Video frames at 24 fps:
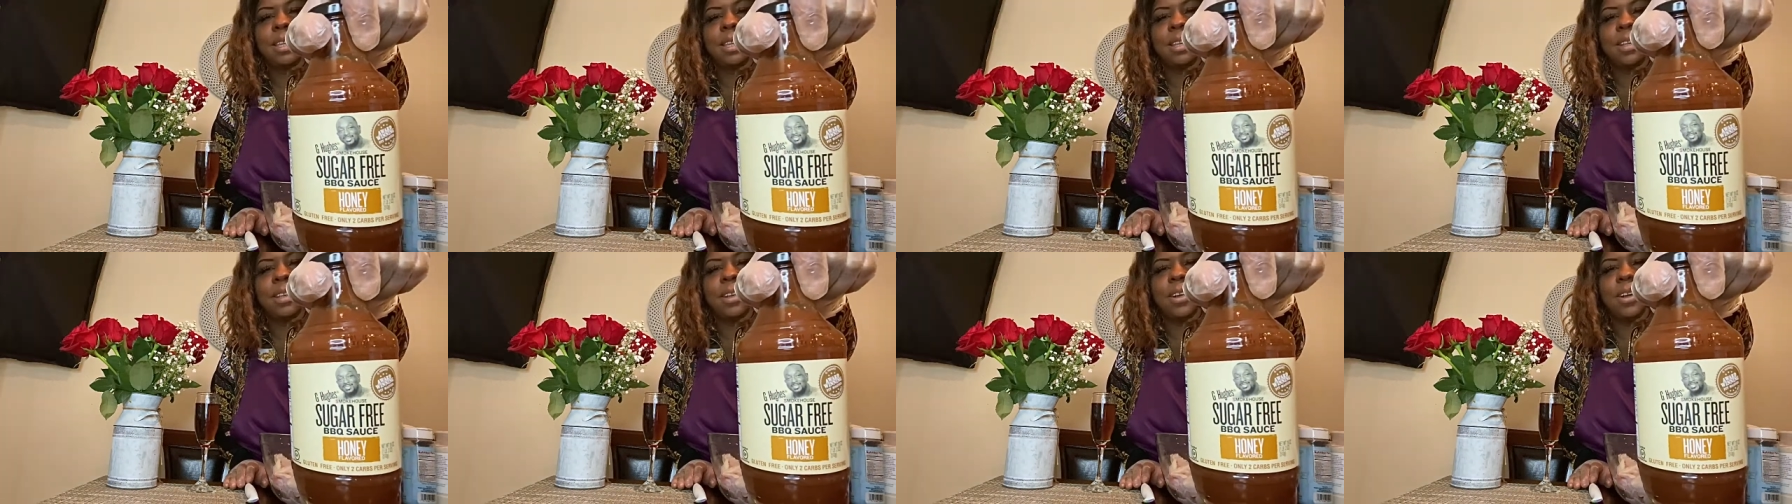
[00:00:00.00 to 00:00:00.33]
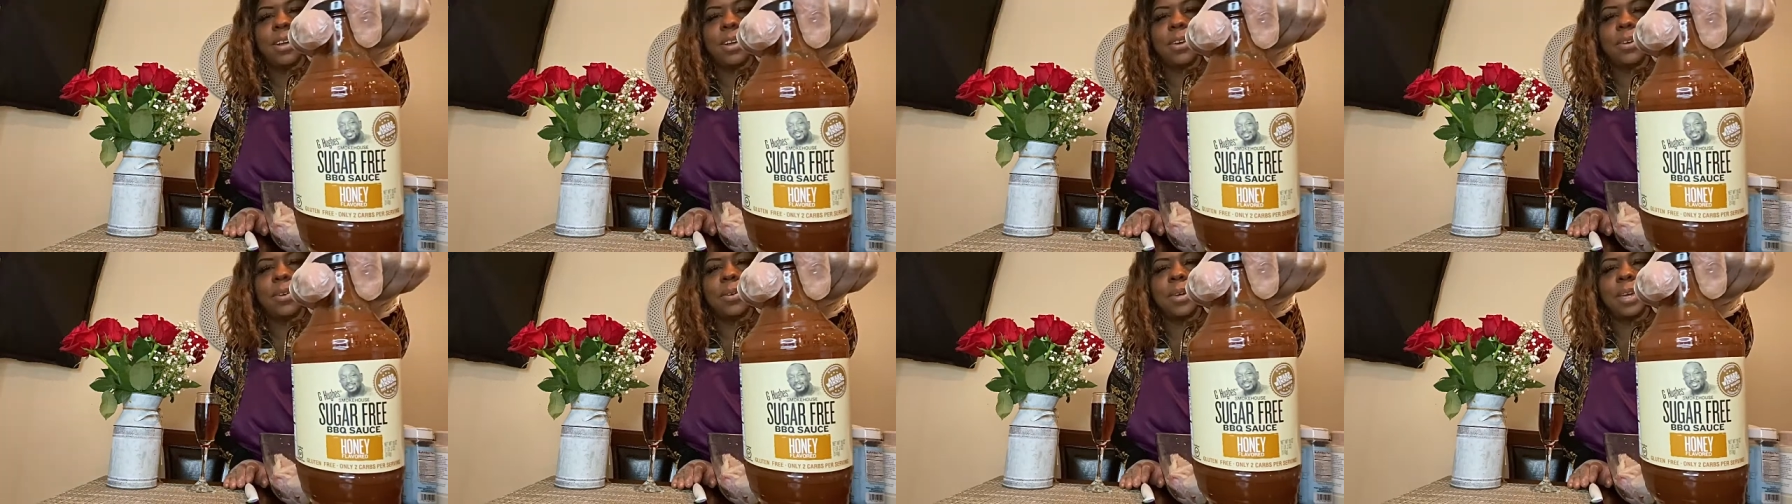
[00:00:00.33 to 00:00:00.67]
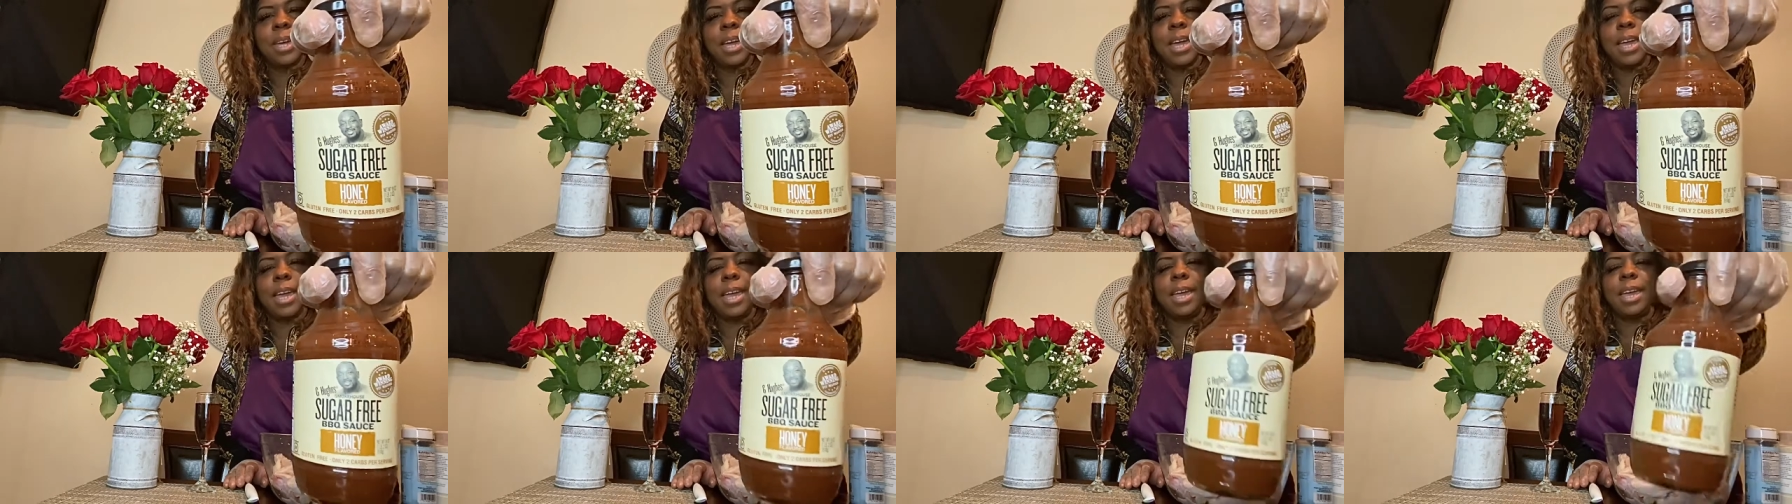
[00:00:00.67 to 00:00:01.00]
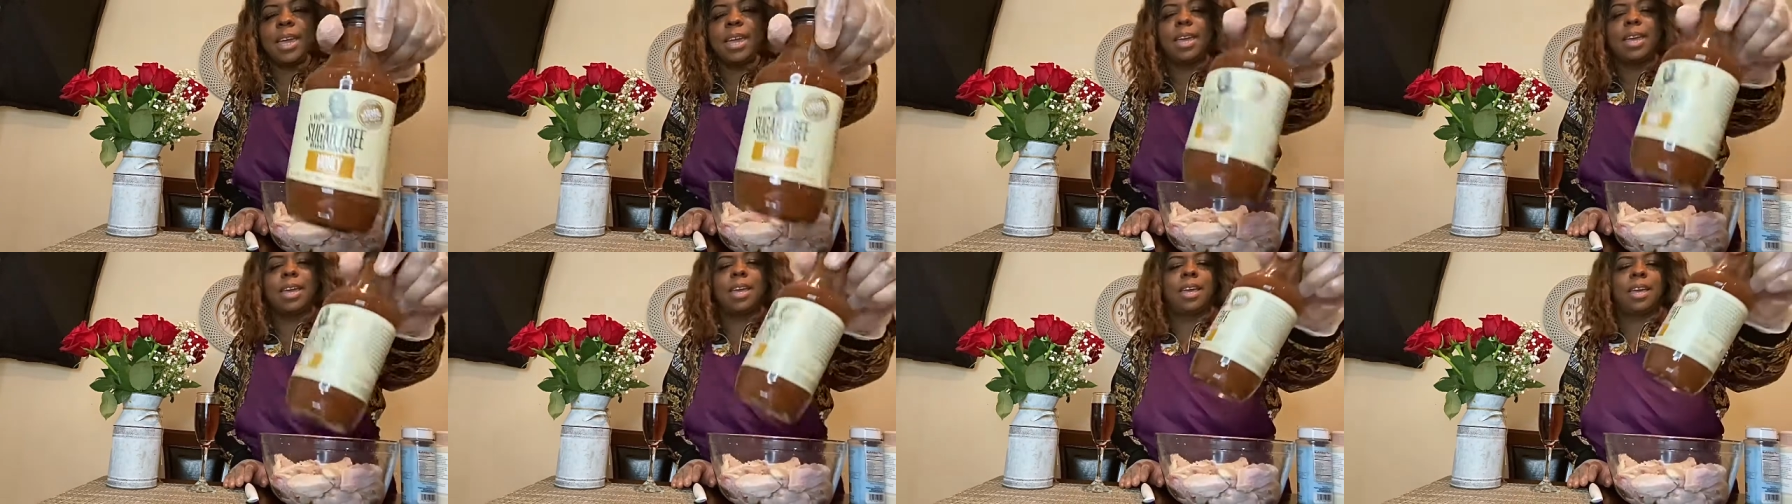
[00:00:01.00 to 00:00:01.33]
Okay,
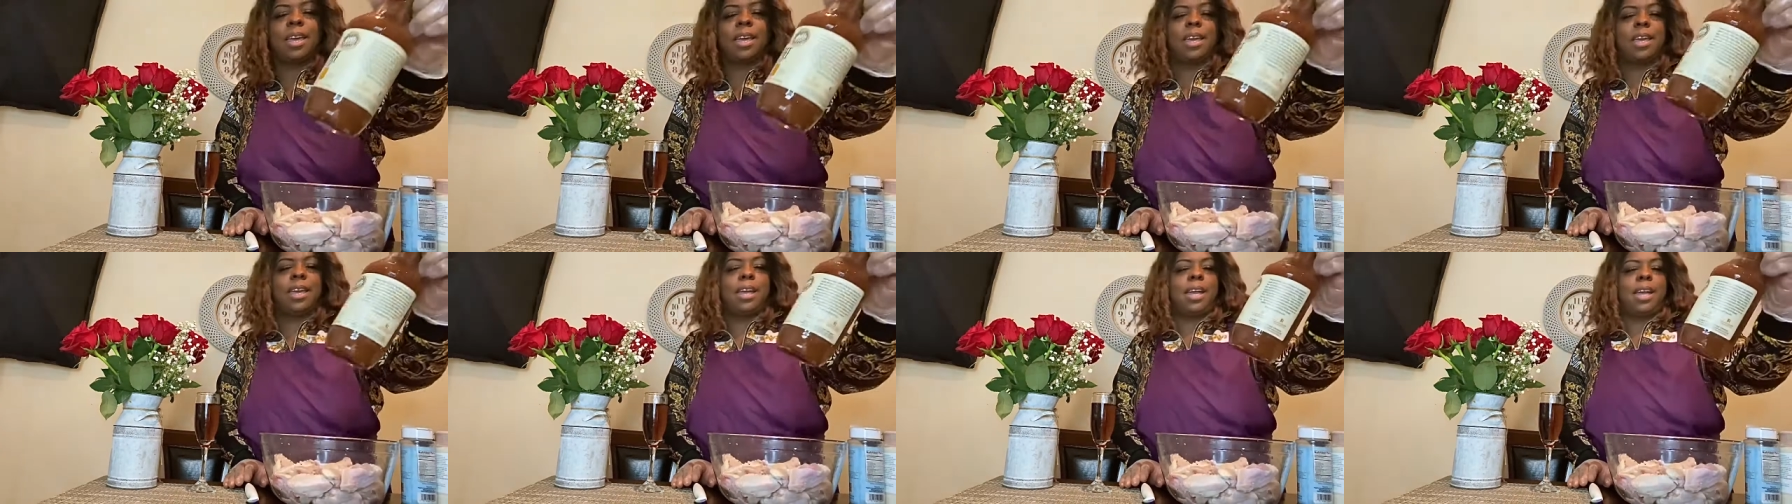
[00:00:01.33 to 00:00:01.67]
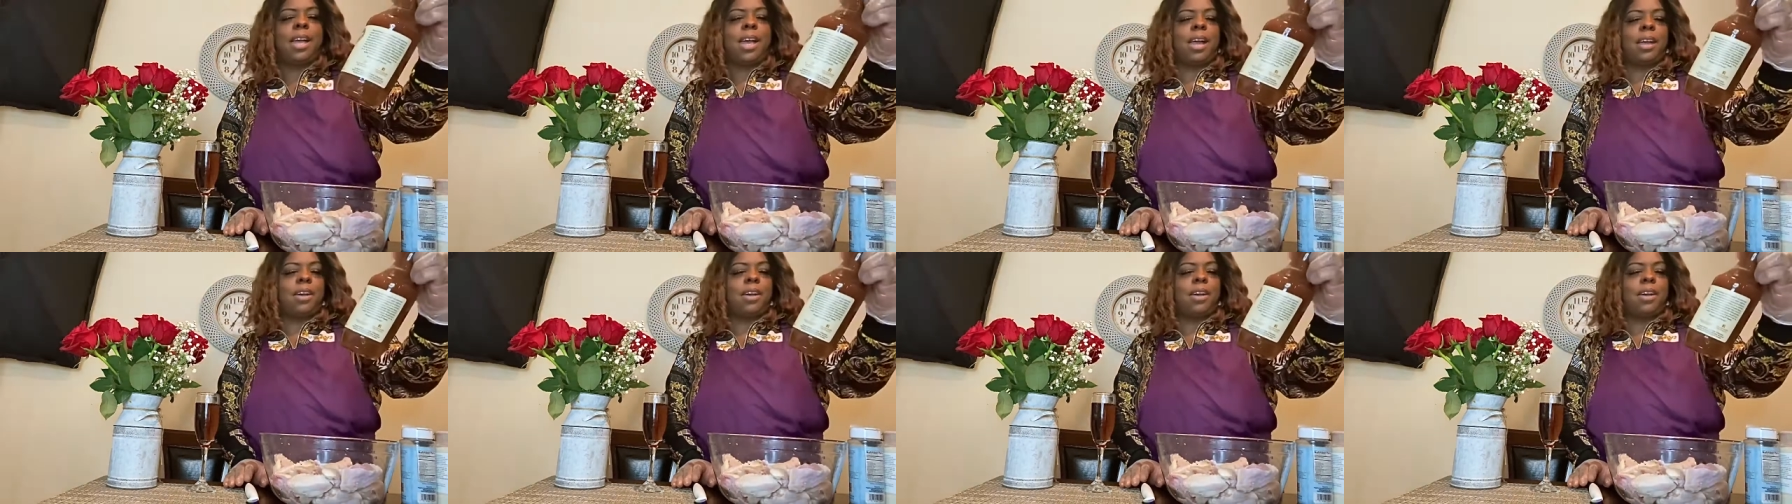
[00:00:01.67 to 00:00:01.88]
I